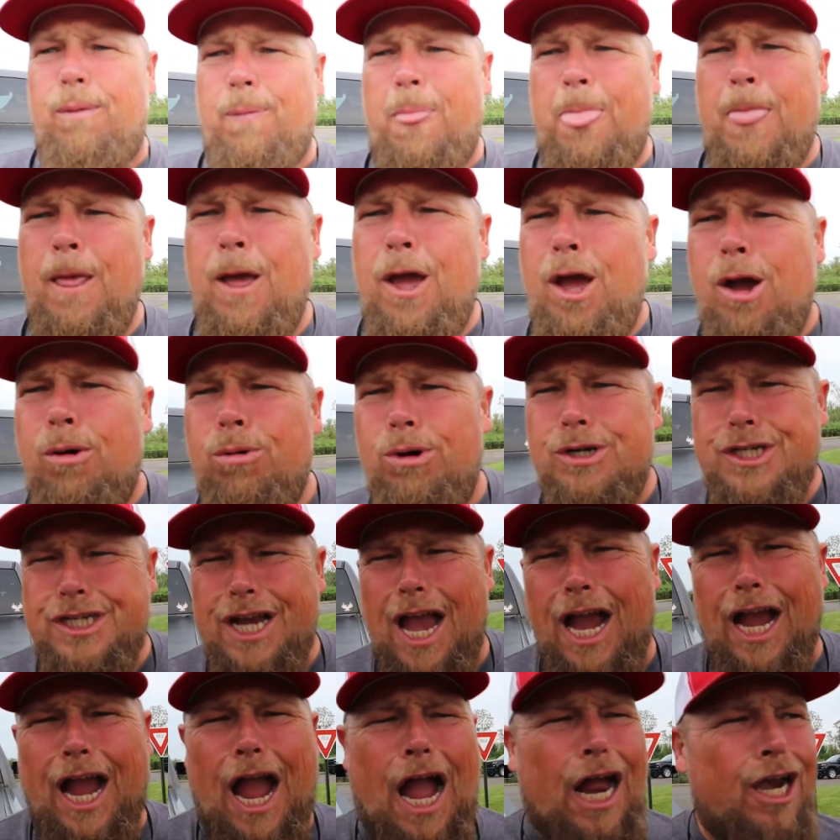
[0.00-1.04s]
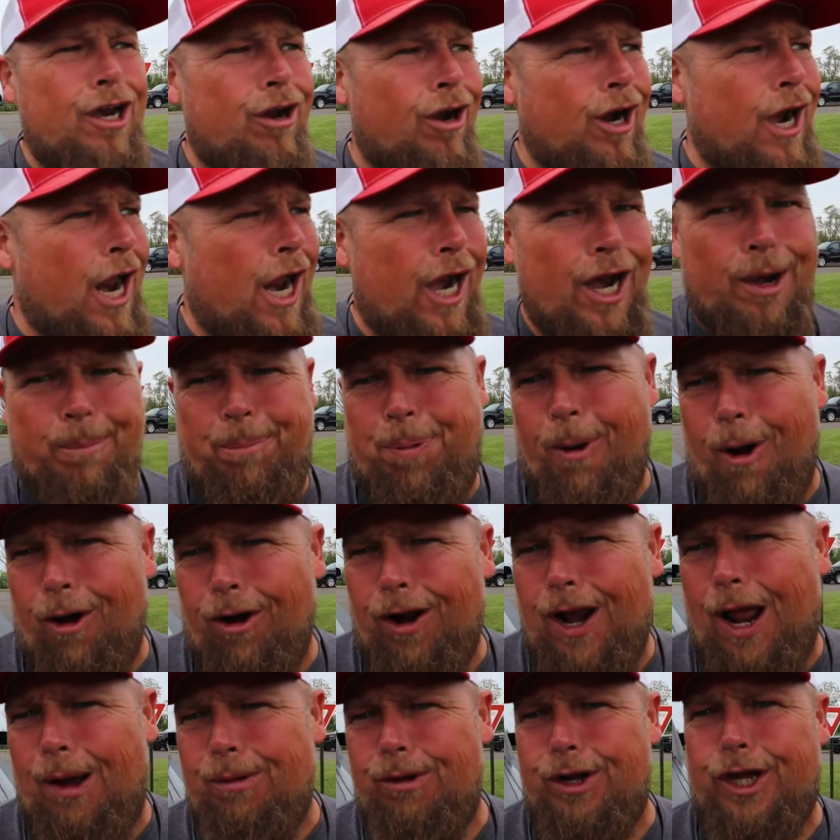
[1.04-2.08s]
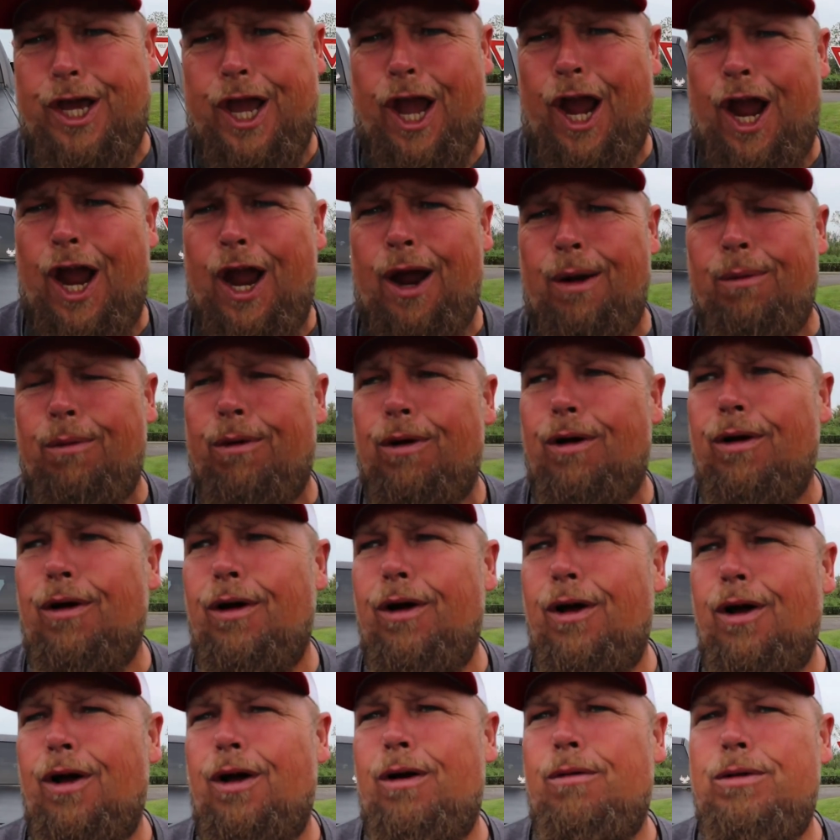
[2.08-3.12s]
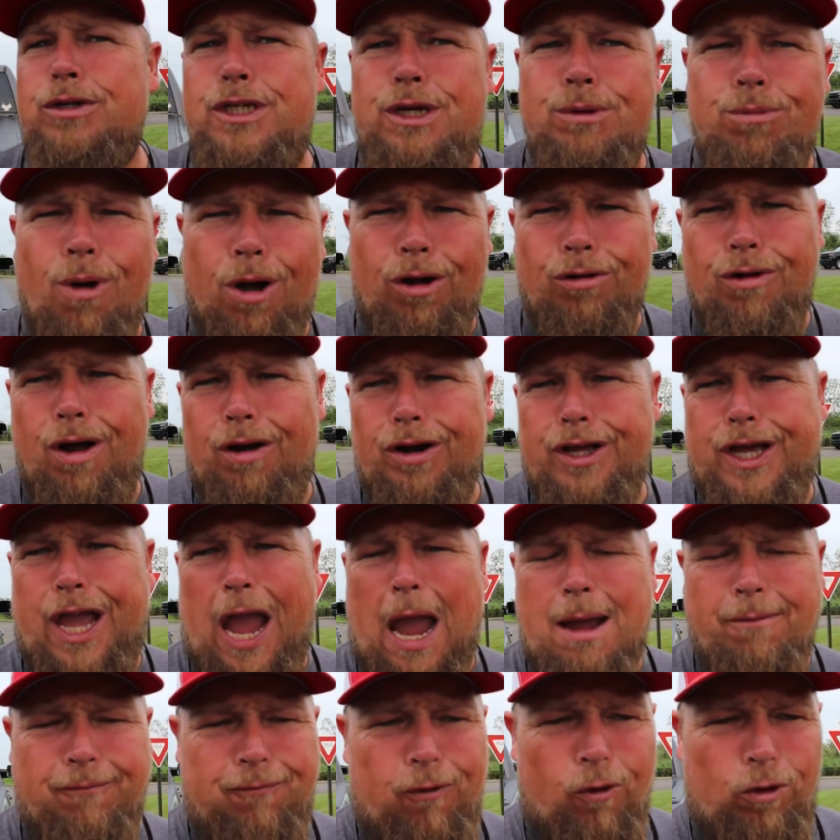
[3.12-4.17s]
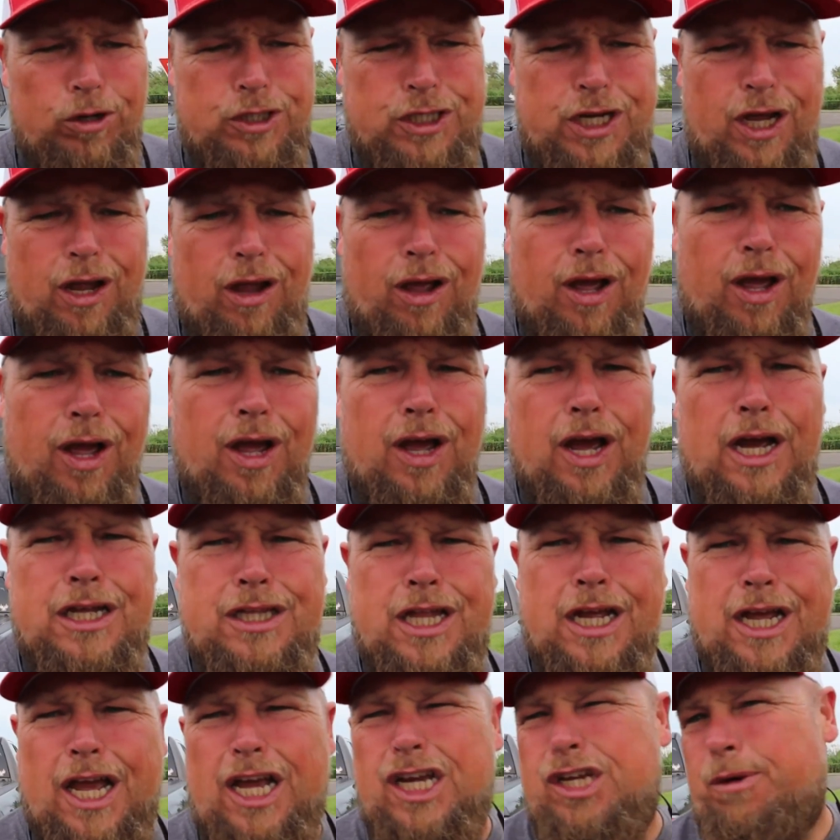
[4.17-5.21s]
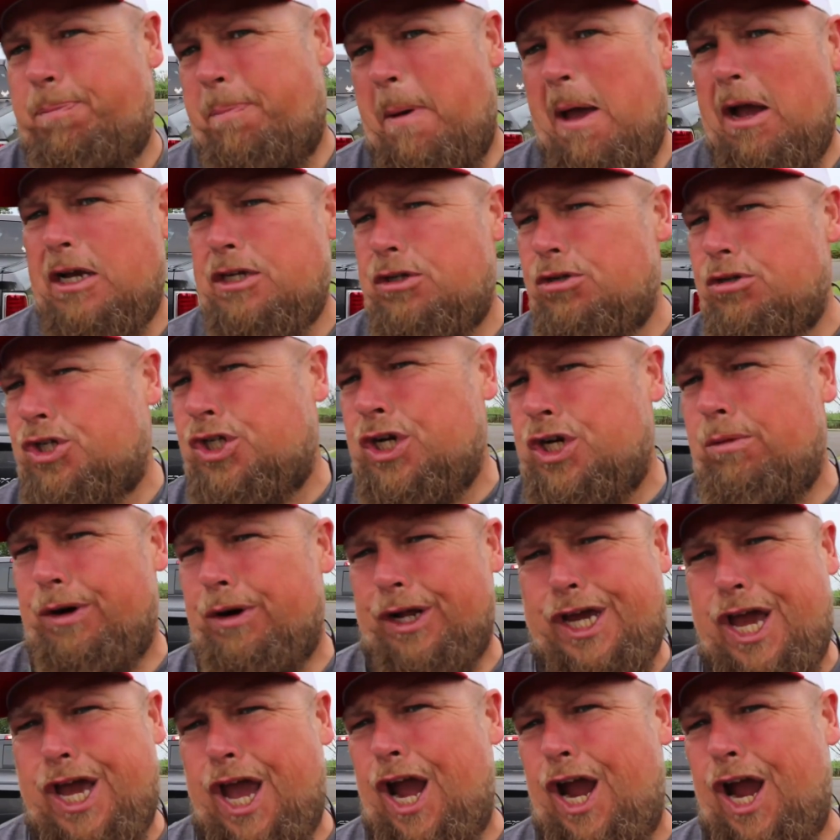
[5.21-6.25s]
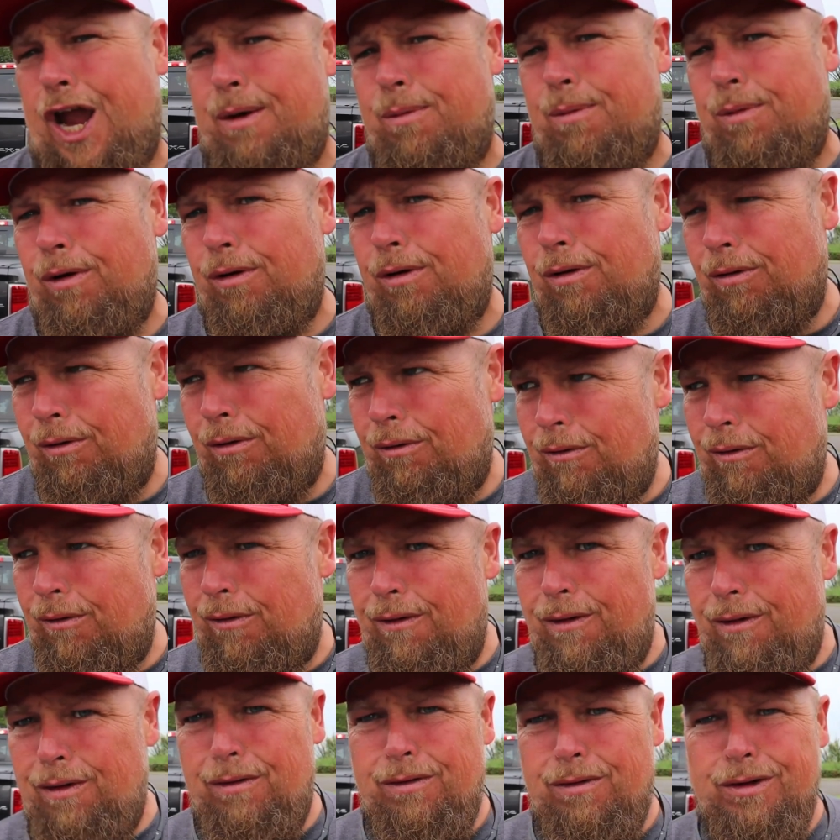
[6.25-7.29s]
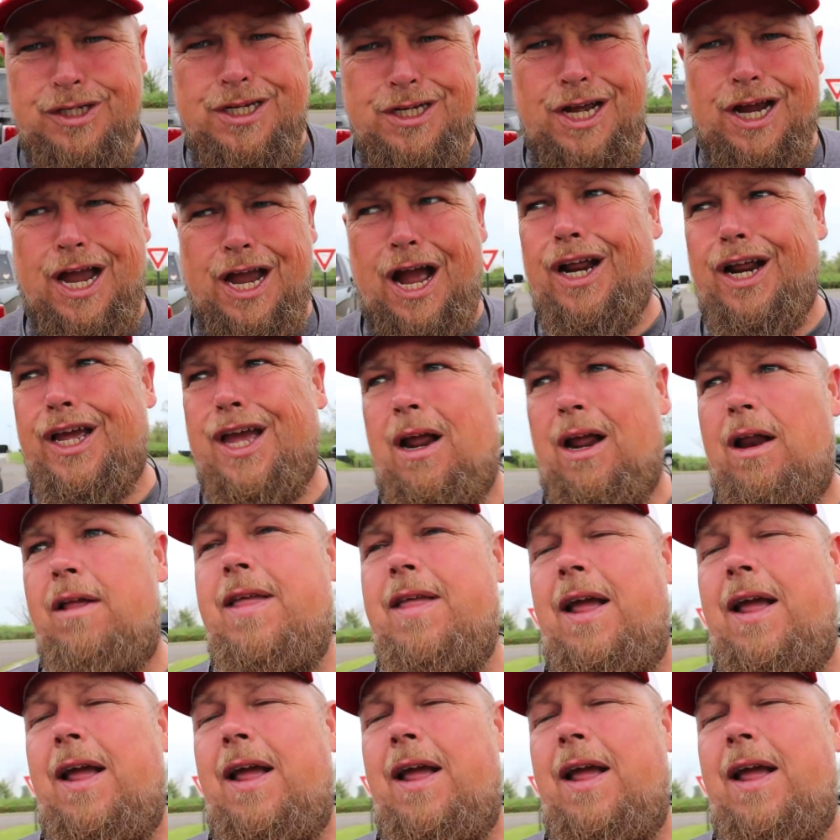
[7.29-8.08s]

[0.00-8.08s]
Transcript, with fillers: What's that guy doing out in the parking lot with a camera? she walking around with a camcorder. She, you think he's special? Showing with a camera? We should got a camera.